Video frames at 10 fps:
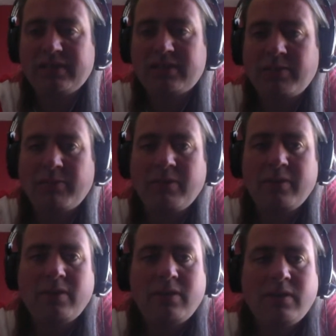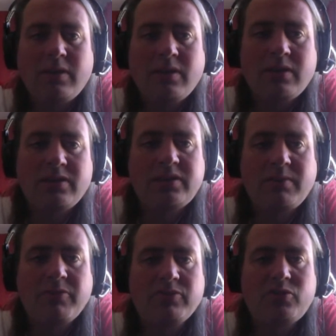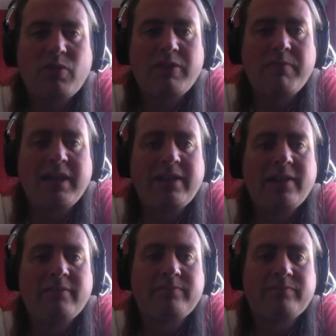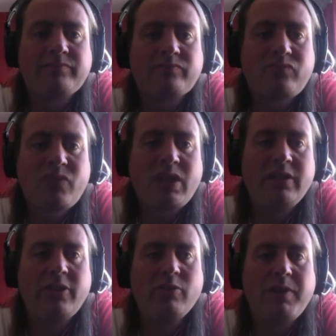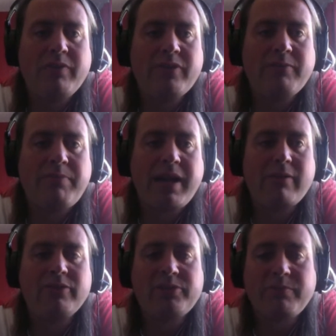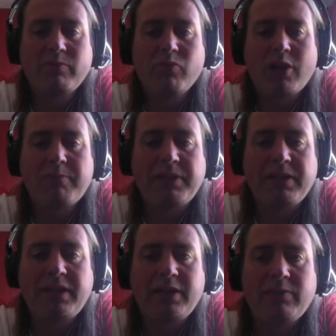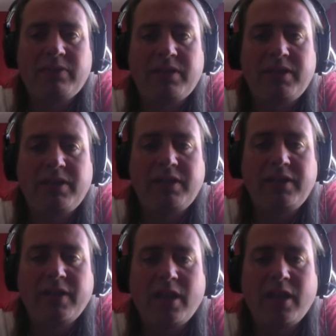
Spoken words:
Someone on Twitter made a little bit of comparison with rugby league with the